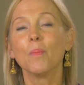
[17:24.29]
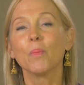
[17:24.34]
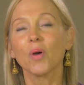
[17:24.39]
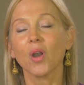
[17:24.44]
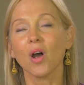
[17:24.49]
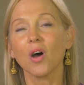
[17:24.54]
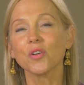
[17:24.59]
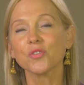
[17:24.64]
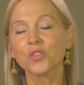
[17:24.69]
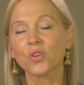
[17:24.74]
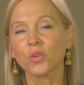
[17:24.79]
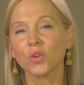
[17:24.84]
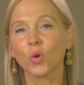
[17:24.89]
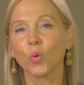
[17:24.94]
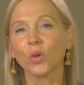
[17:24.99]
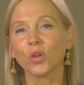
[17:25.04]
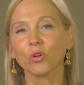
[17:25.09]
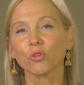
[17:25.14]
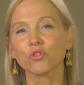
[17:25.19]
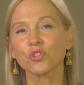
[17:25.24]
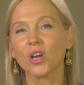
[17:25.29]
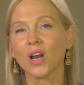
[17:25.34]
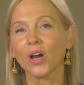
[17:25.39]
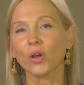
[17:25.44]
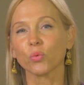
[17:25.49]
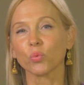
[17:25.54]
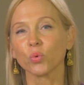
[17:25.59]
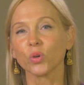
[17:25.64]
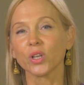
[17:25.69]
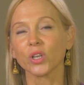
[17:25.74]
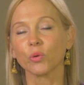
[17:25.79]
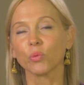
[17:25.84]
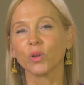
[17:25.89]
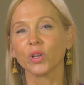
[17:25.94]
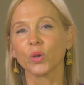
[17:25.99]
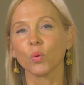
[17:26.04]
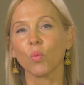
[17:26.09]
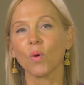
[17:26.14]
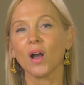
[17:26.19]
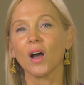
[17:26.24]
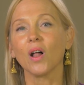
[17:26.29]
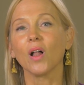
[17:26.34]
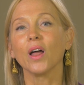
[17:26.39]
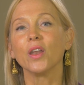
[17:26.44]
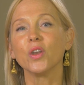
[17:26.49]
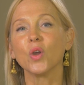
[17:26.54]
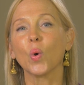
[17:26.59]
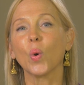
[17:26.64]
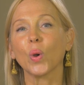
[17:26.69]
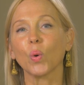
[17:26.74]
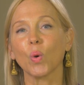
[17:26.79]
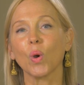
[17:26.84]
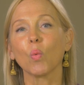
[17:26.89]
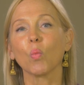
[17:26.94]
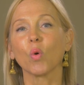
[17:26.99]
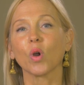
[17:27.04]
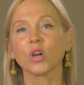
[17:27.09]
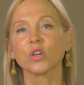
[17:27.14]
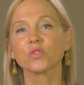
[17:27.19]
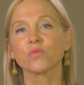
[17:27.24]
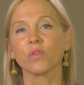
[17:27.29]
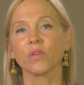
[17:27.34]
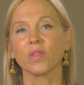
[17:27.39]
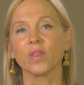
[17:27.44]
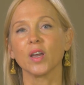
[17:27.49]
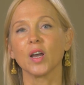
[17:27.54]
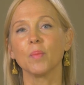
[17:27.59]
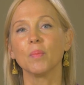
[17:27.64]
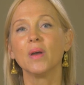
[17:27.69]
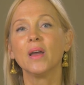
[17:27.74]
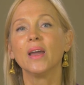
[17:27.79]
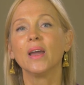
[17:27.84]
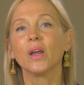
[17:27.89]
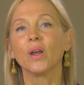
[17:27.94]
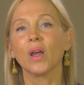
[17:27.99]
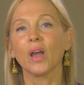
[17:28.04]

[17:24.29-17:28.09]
but also knowing your child really, really well and knowing what works for them.